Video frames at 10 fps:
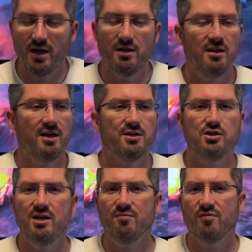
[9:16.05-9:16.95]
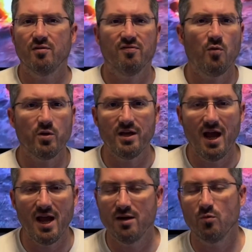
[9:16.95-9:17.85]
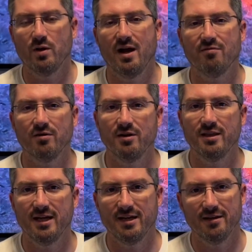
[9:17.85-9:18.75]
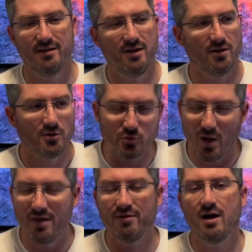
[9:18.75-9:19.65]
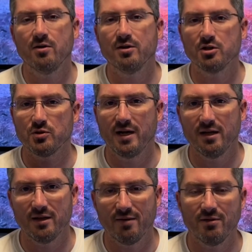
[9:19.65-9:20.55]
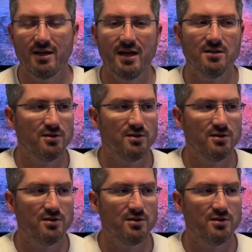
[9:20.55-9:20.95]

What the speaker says: You can get a Jeep for 48 or whatever, and then you can drive it out on the trail and everything else.